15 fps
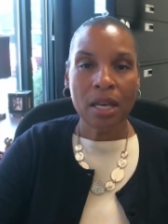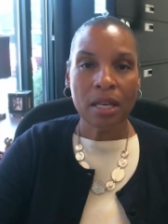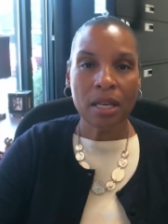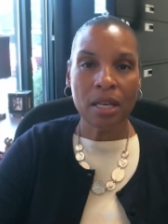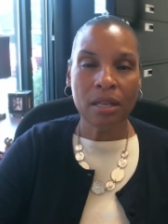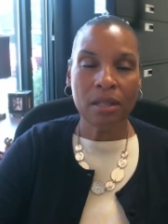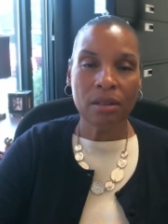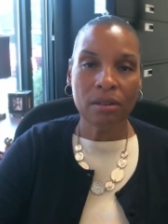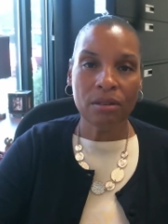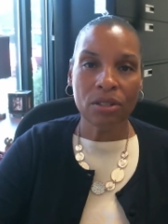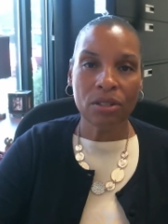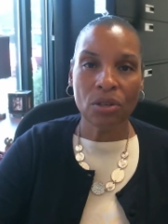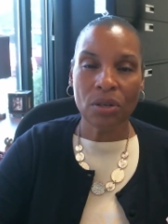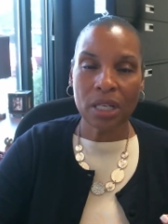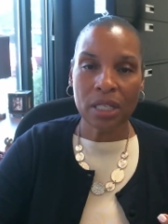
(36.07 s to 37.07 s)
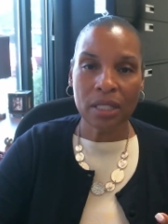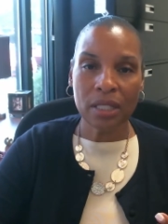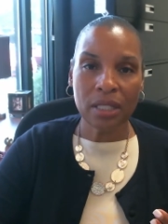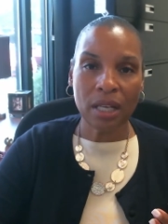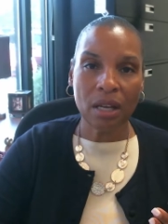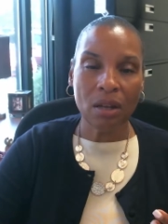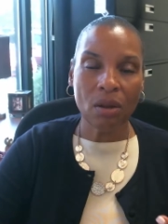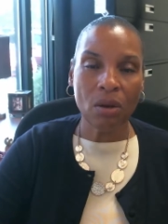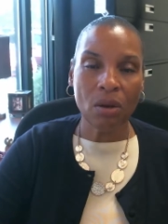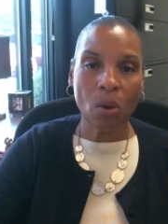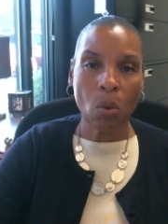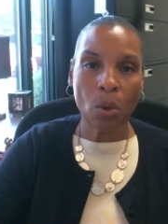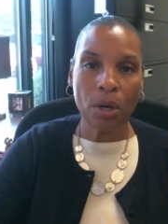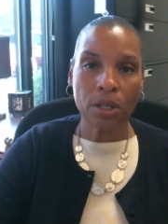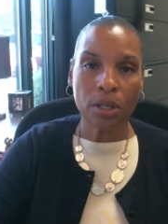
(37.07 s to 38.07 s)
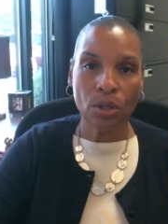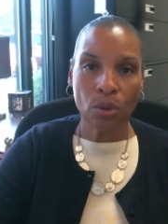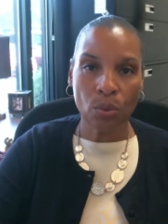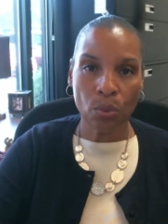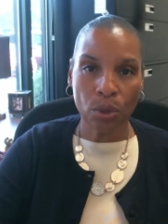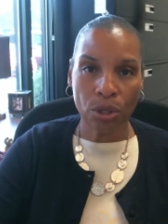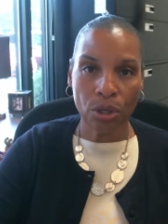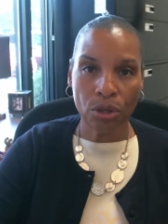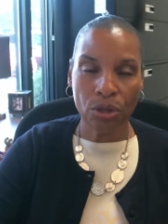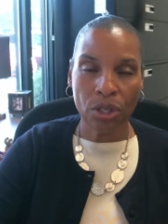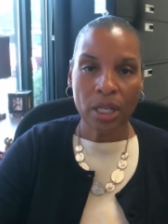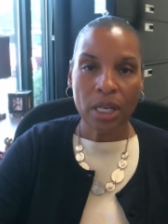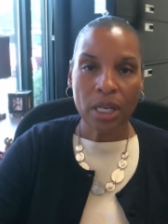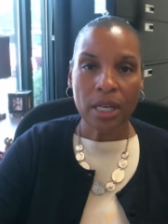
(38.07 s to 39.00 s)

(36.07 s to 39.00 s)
either your Excel or your Word